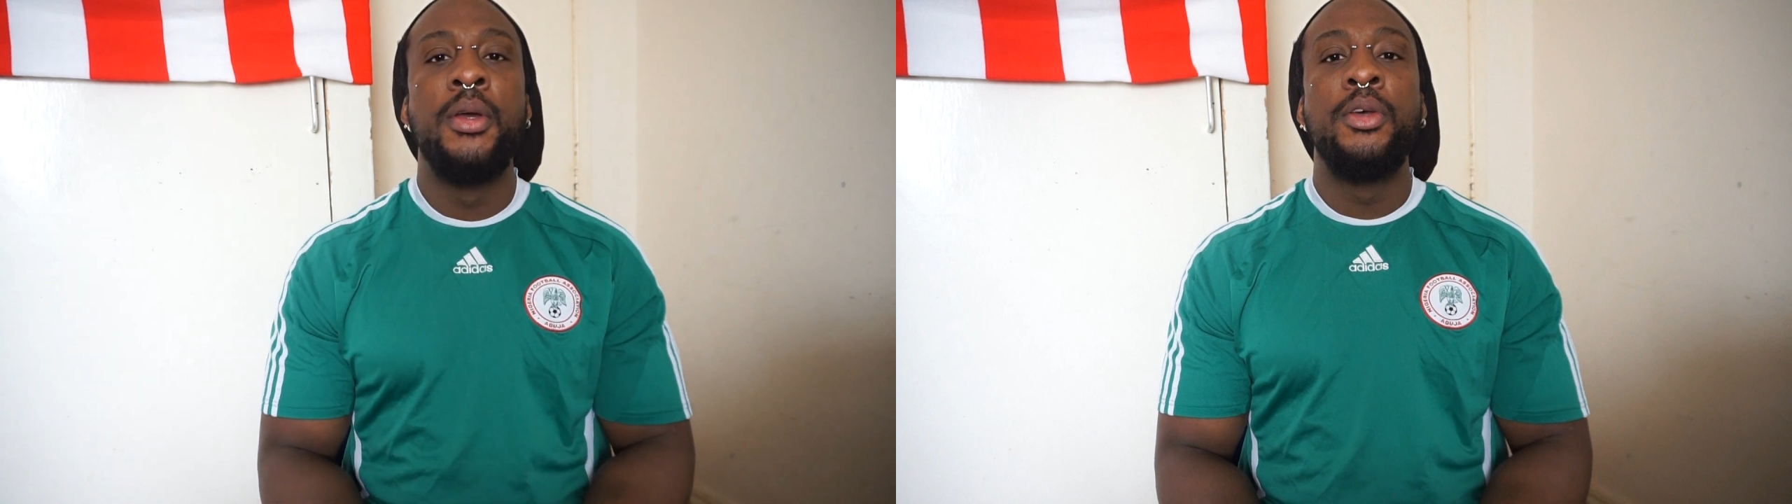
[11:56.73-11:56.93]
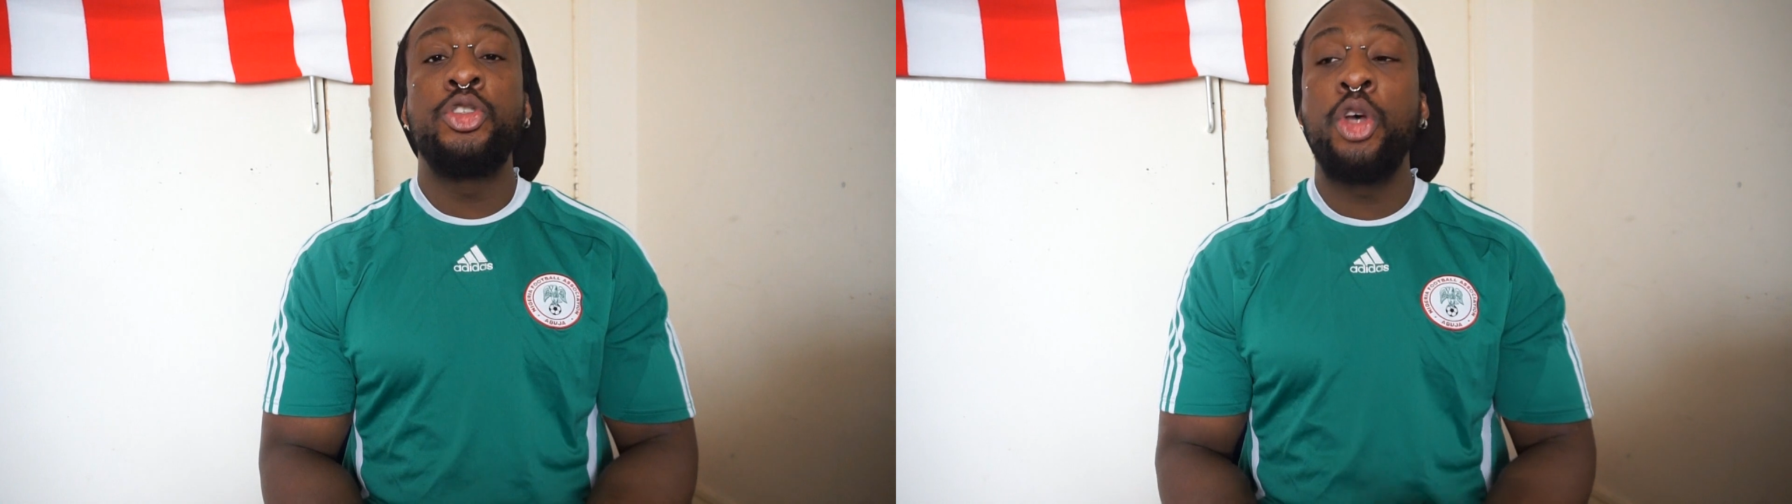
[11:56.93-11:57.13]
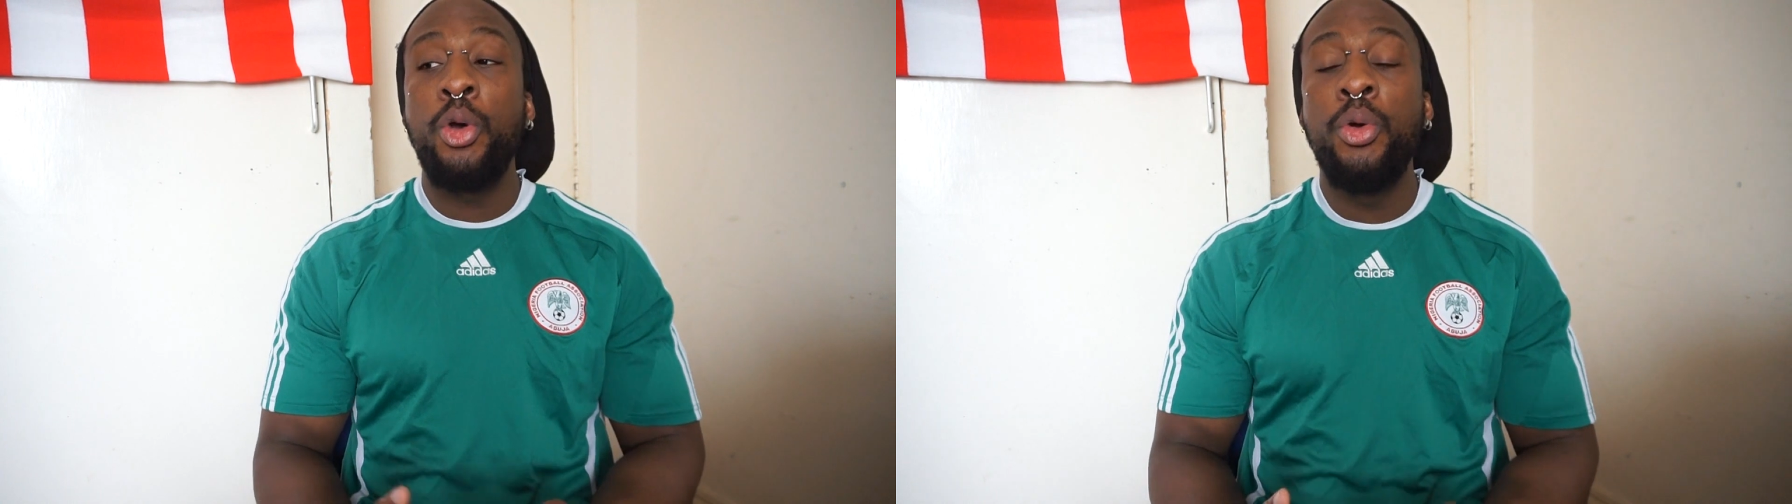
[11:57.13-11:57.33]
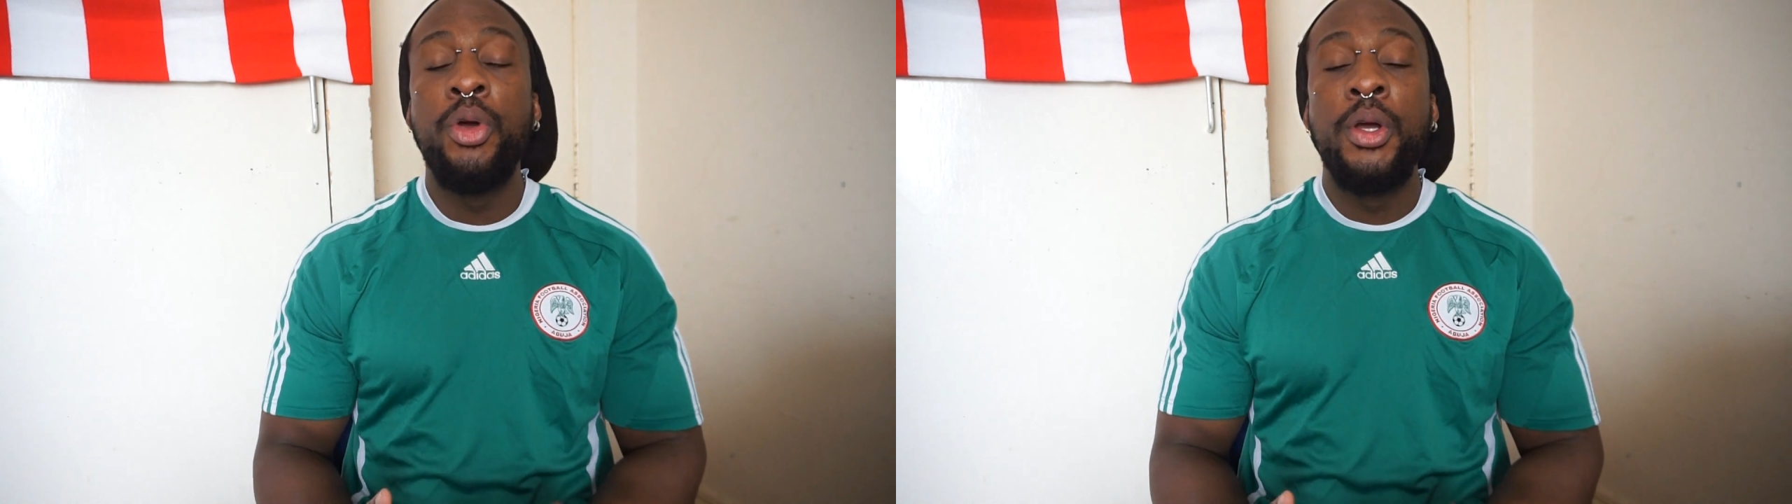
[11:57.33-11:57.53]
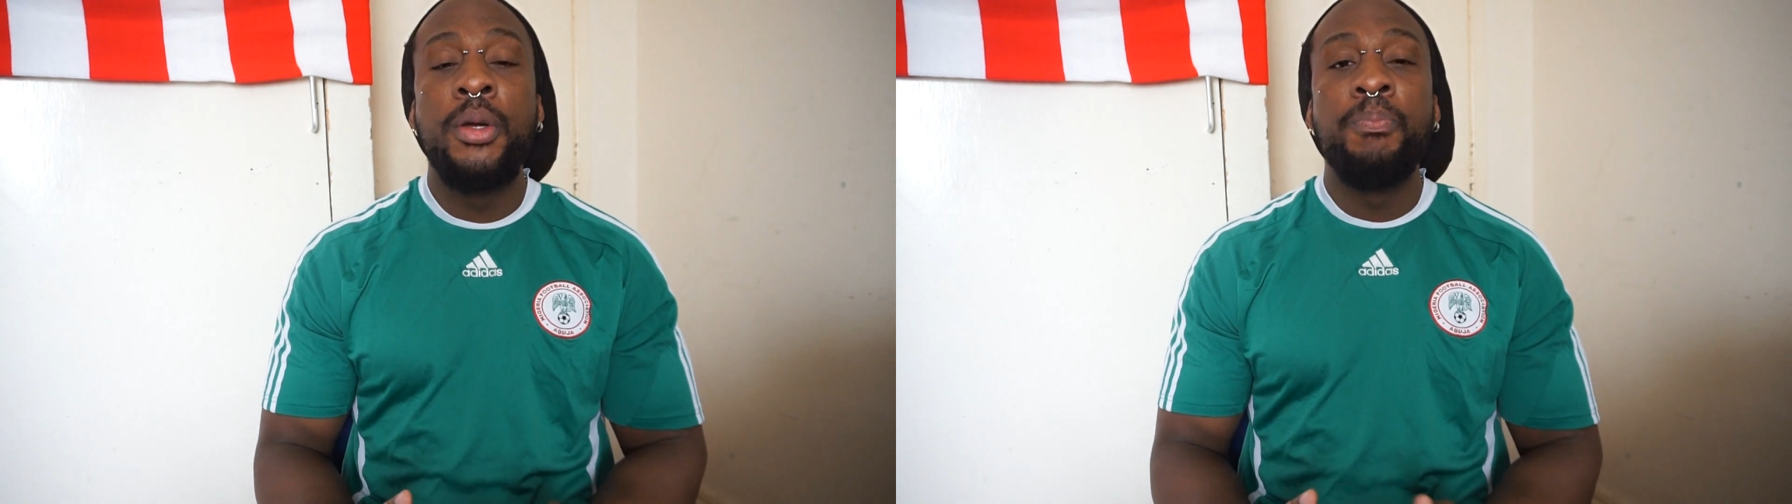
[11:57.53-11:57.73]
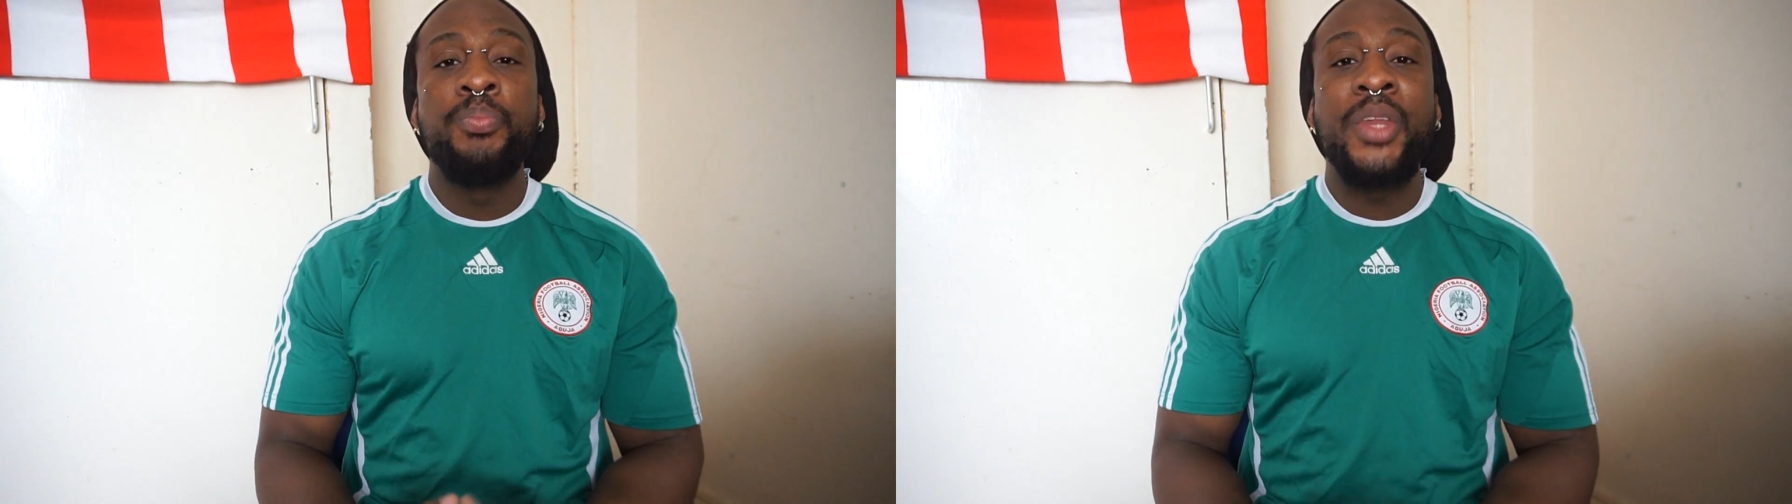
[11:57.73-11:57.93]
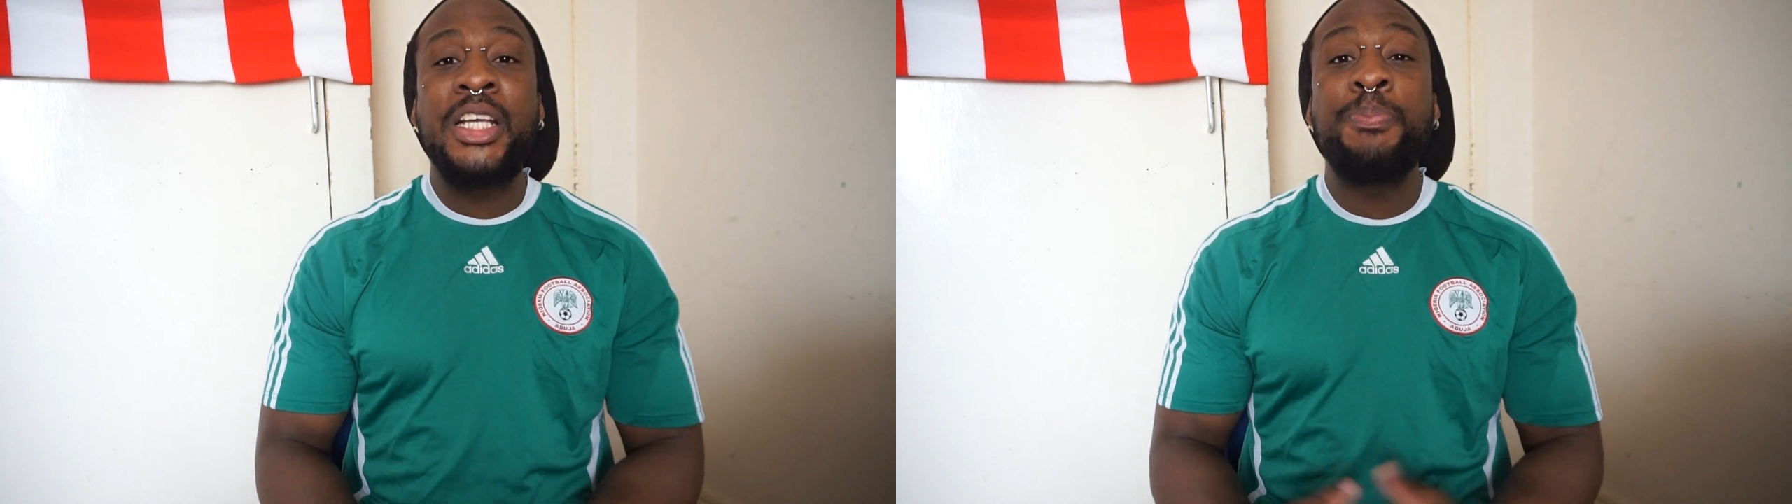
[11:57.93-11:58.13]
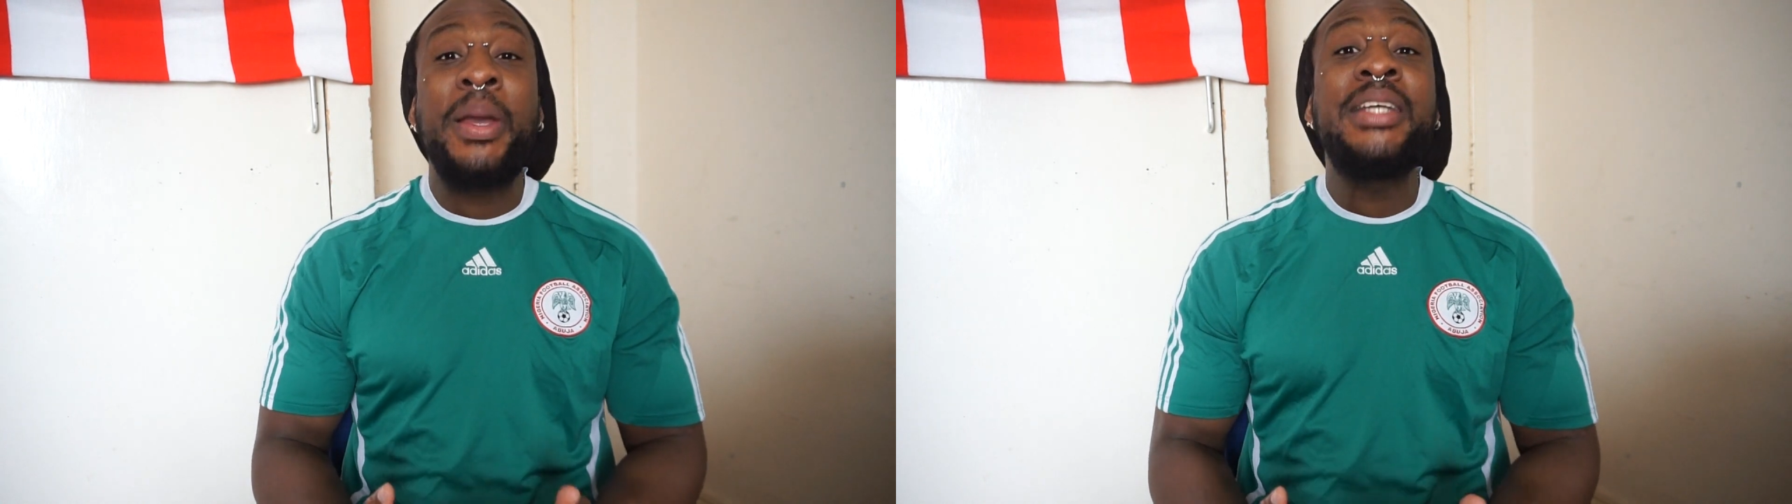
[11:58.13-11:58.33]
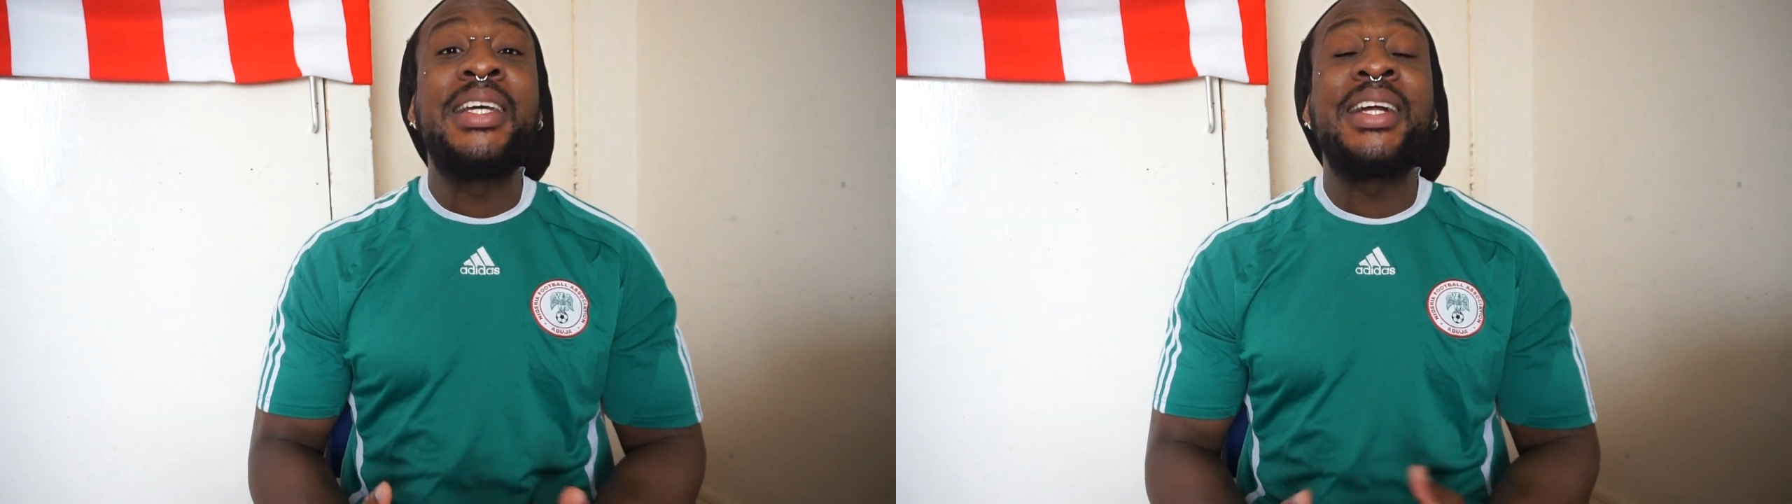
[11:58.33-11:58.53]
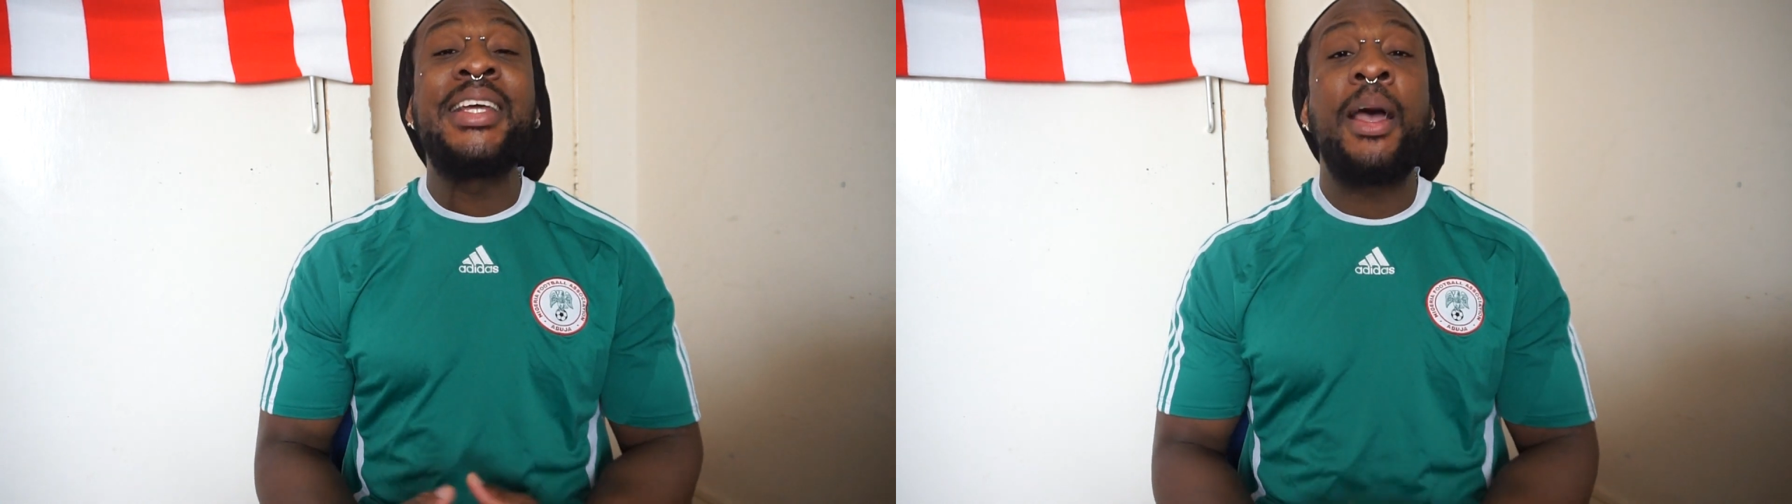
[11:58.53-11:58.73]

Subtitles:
So it's basically